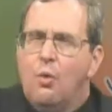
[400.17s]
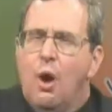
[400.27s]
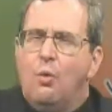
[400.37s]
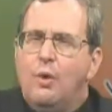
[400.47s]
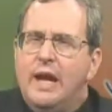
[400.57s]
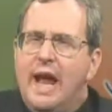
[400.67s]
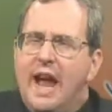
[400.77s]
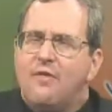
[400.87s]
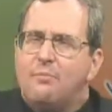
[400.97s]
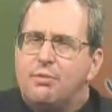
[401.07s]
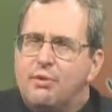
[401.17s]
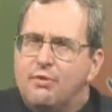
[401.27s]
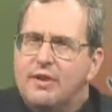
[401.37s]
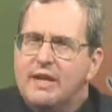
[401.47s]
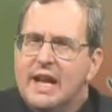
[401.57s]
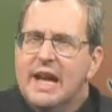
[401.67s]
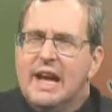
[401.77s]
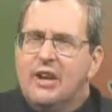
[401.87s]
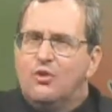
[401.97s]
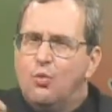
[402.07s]
What we have proven
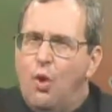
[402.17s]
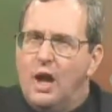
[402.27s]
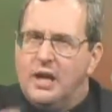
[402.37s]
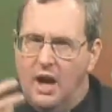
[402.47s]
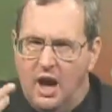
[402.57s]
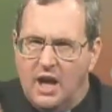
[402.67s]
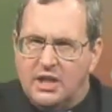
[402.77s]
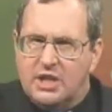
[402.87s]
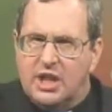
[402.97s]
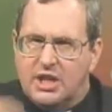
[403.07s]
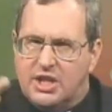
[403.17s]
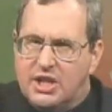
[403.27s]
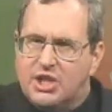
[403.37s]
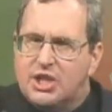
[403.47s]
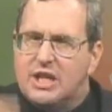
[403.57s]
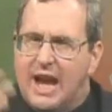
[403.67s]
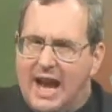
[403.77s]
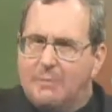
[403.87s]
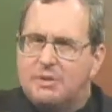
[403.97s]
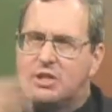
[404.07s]
is one unconditioned,
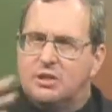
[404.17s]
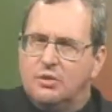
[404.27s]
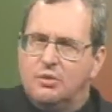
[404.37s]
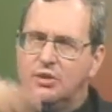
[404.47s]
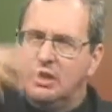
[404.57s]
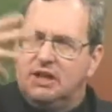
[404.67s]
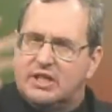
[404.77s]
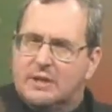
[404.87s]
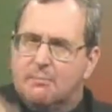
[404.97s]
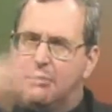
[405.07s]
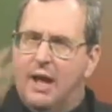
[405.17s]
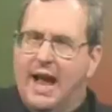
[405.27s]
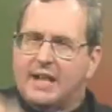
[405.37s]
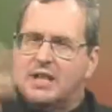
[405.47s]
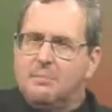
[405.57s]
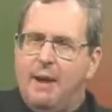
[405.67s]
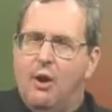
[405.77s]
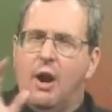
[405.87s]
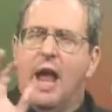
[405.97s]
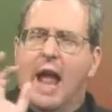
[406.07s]
absolutely simple acting
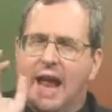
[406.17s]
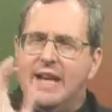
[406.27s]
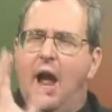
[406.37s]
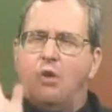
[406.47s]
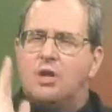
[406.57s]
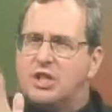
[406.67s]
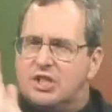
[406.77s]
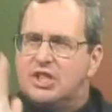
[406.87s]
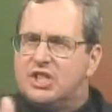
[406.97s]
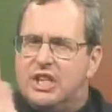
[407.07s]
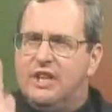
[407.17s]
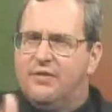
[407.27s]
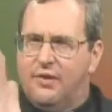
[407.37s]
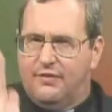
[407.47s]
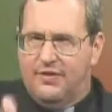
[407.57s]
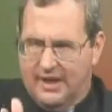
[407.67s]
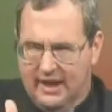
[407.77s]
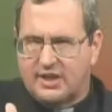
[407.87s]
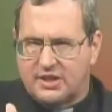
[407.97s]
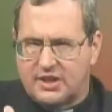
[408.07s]
power. And now conceive of this.